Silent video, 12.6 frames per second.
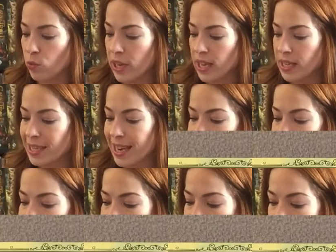we can take
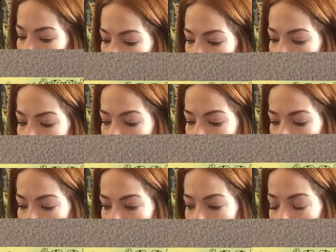these benefits
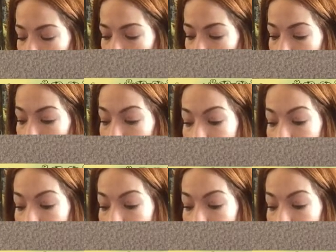listed right here.